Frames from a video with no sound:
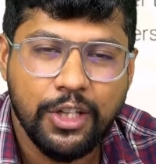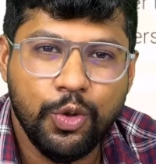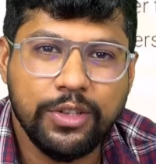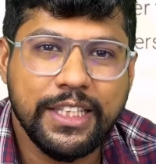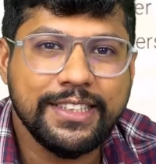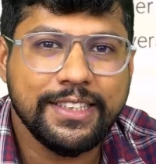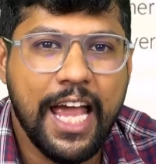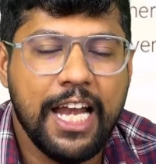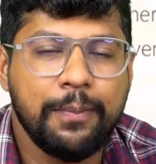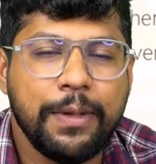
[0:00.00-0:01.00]
Those is
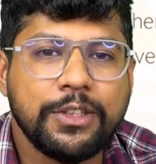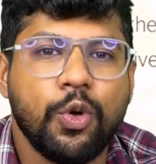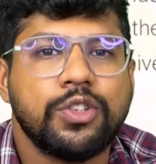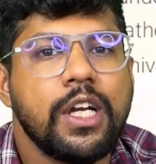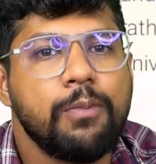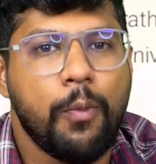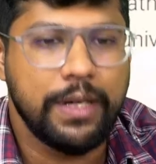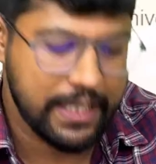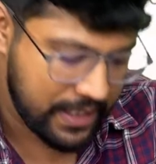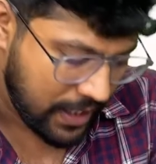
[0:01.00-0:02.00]
help in social
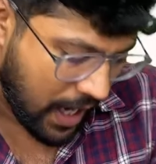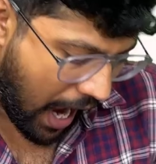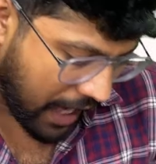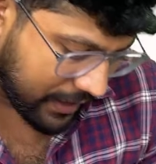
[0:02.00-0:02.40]
mobility and